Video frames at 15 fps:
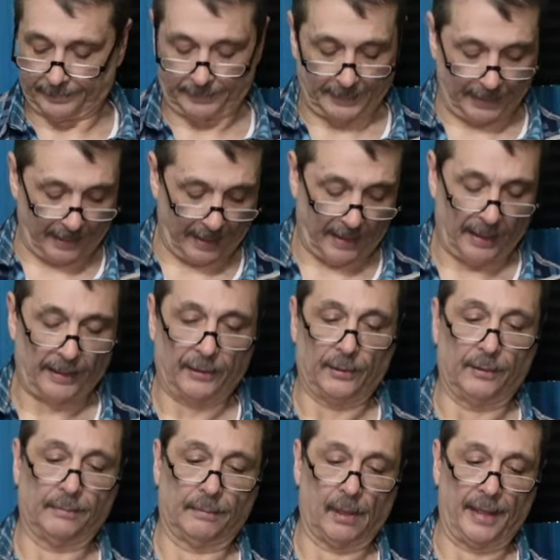Like I could
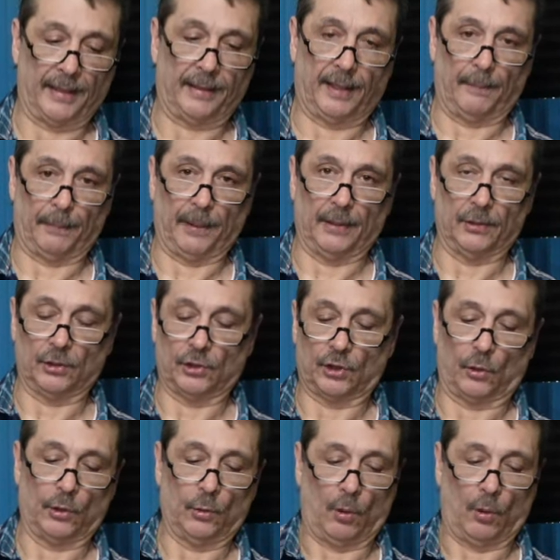like tip it and show you